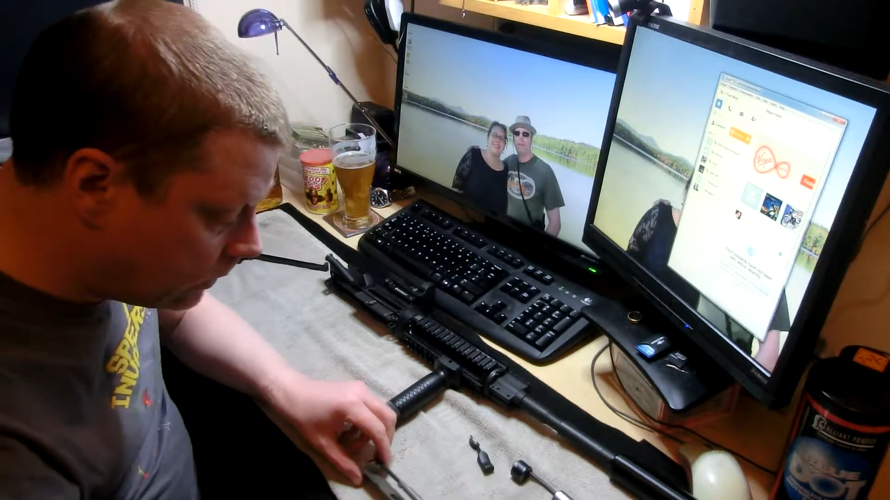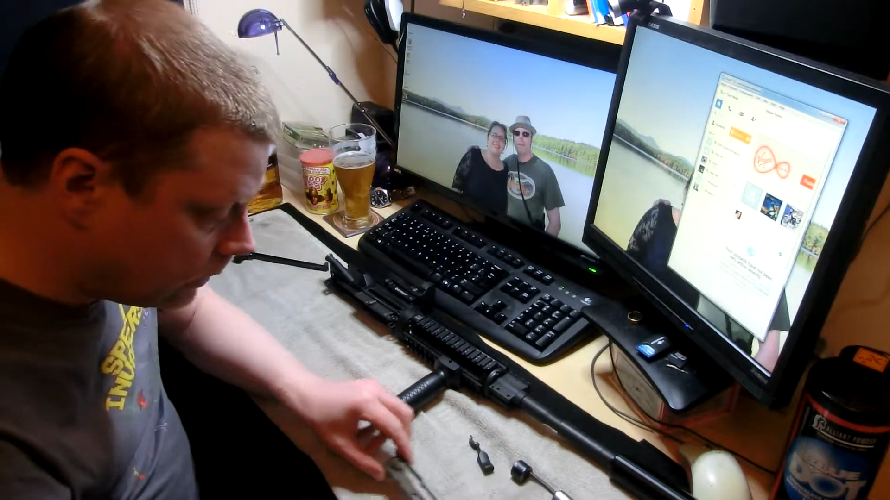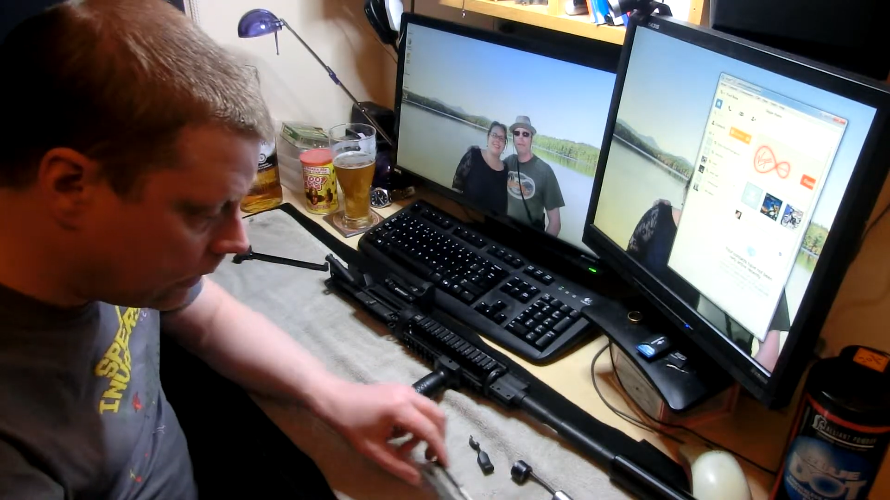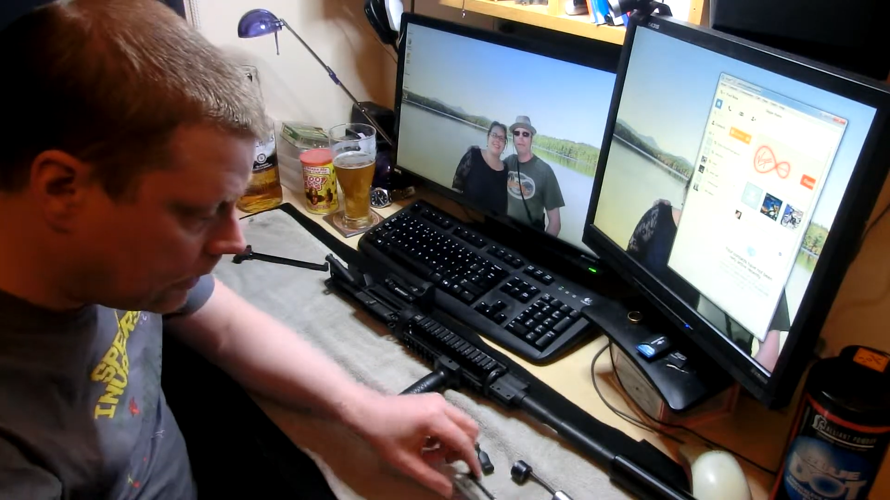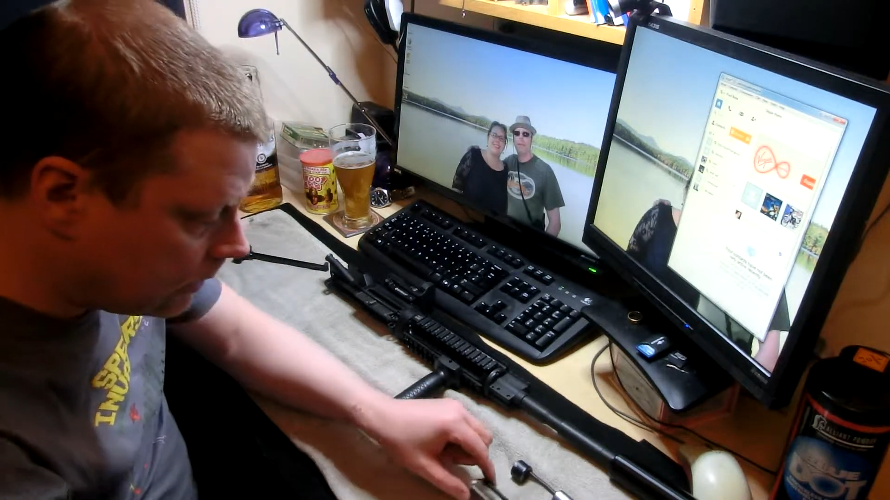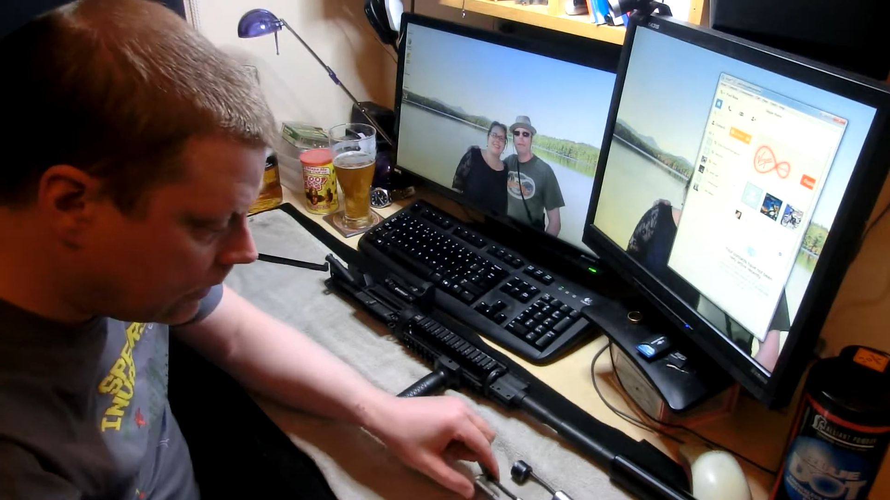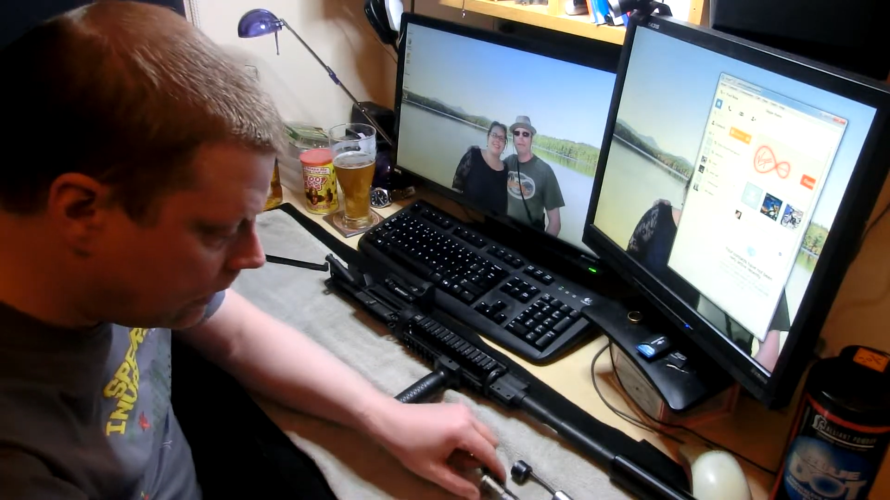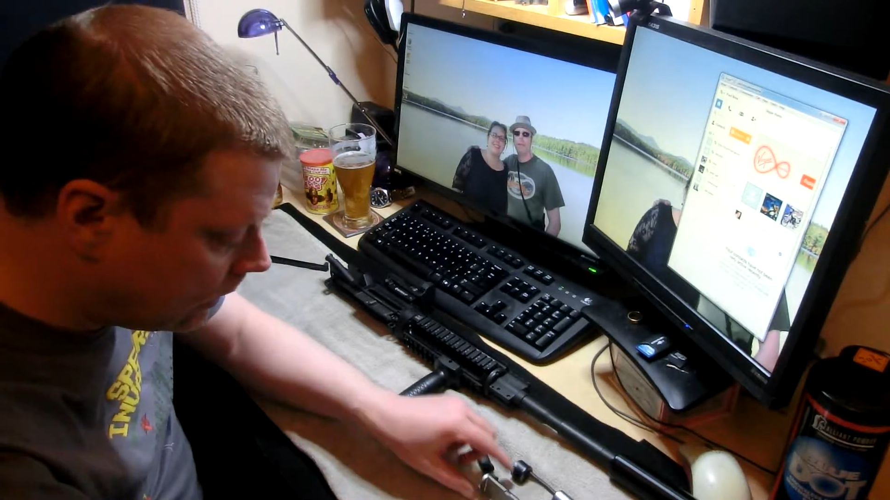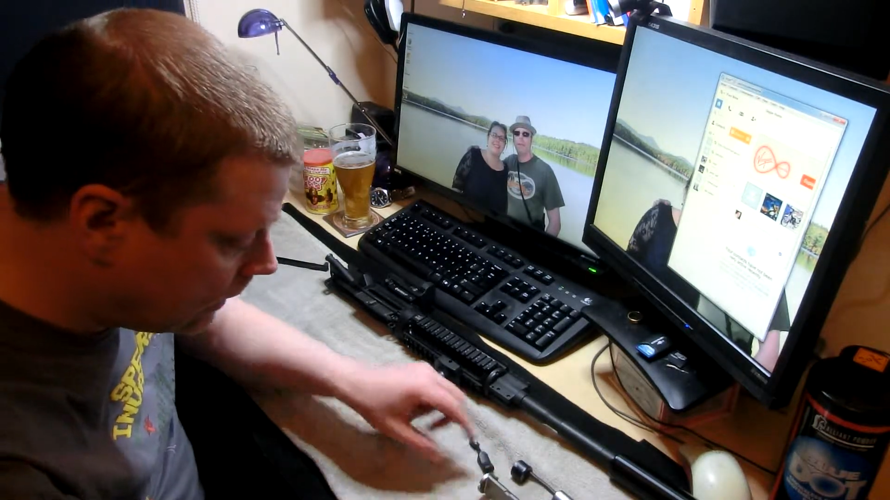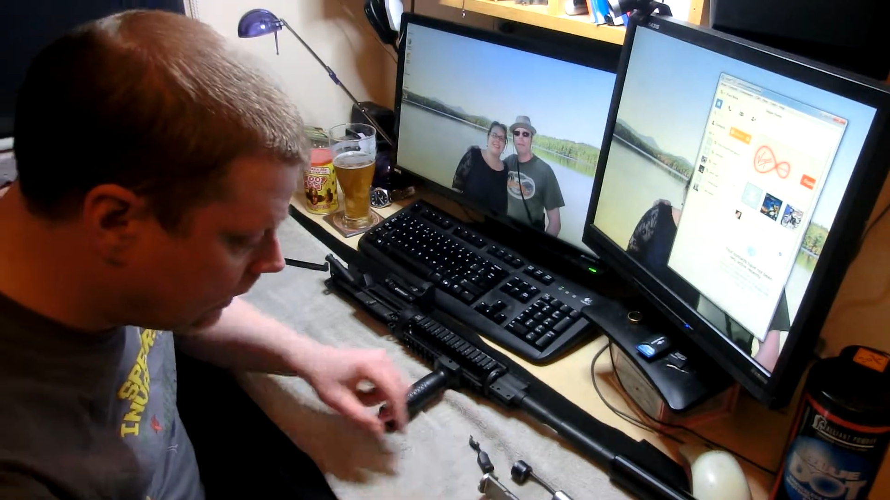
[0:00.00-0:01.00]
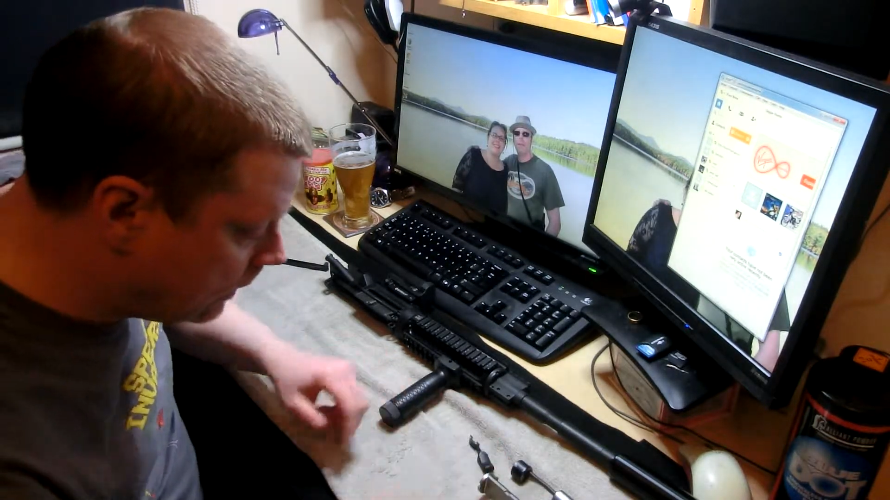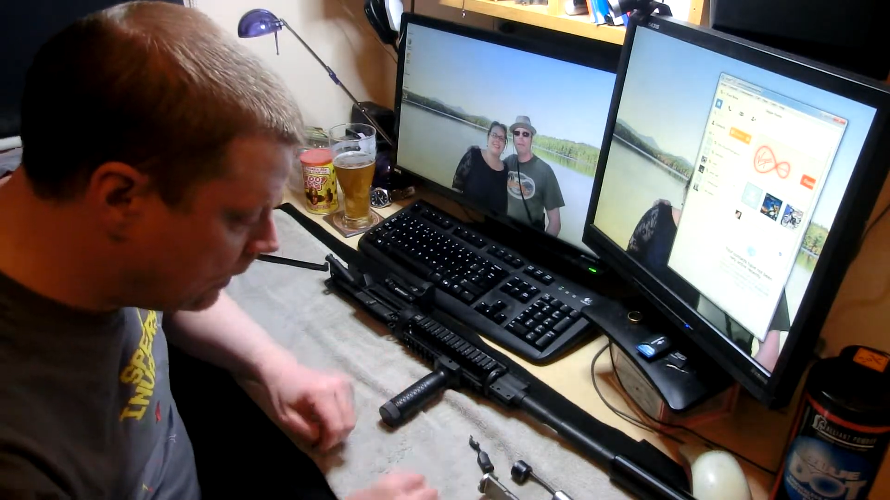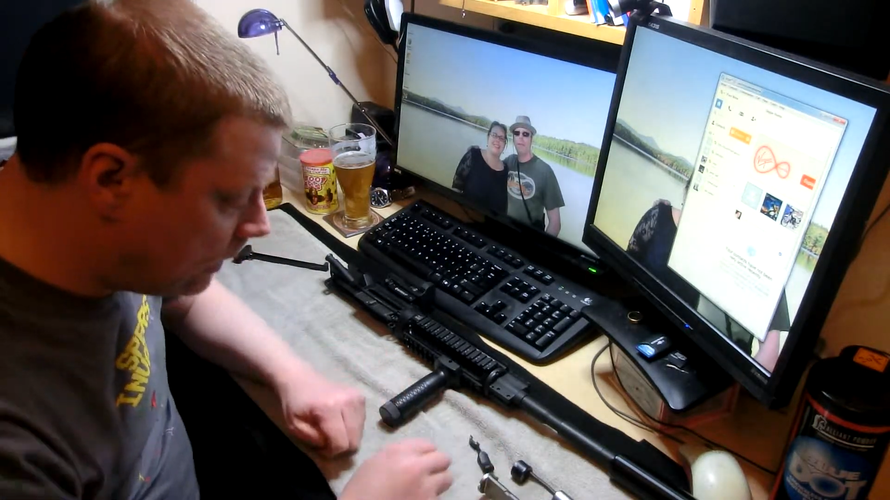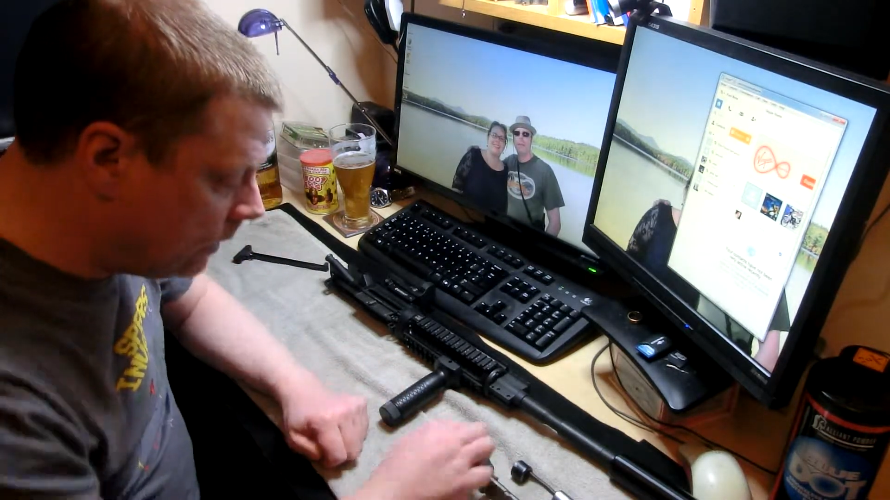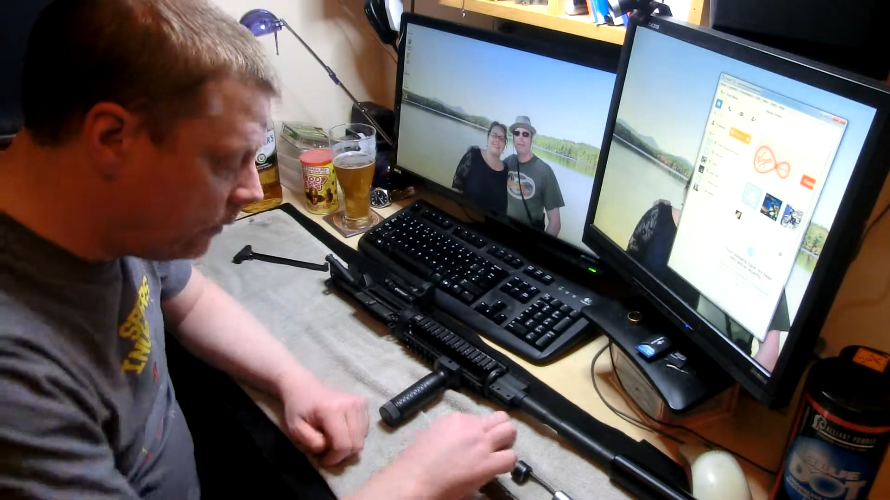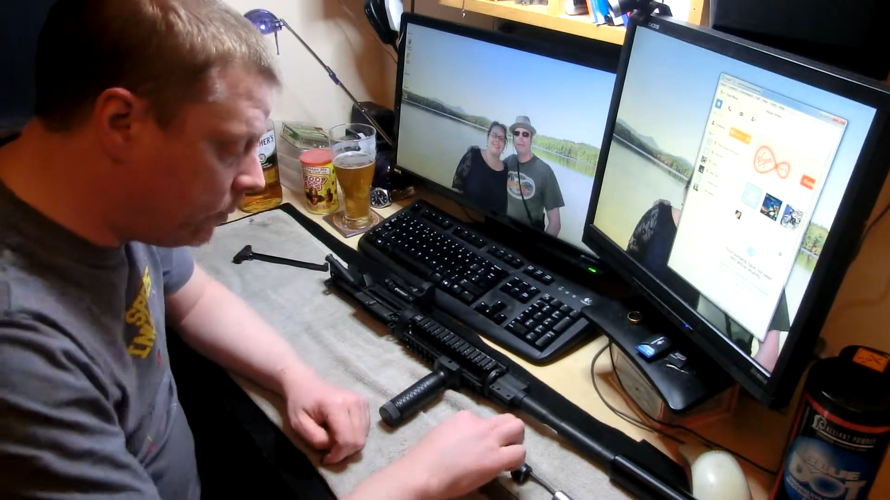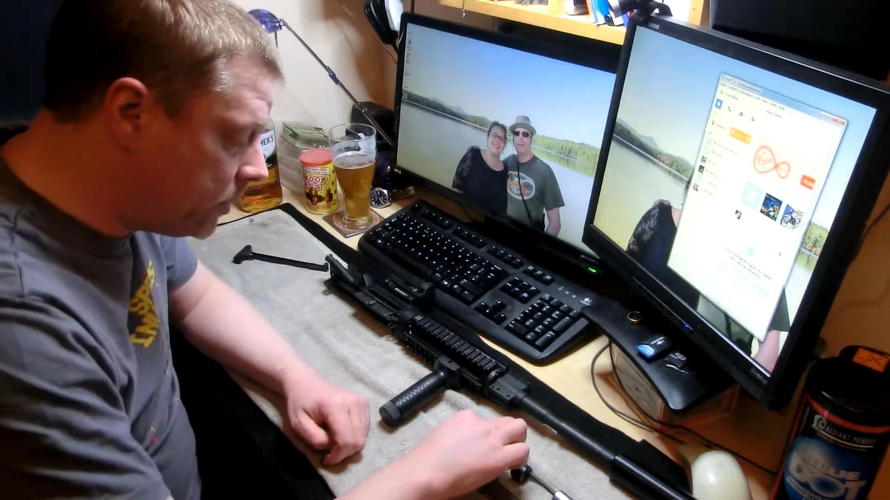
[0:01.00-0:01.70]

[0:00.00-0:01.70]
and this is from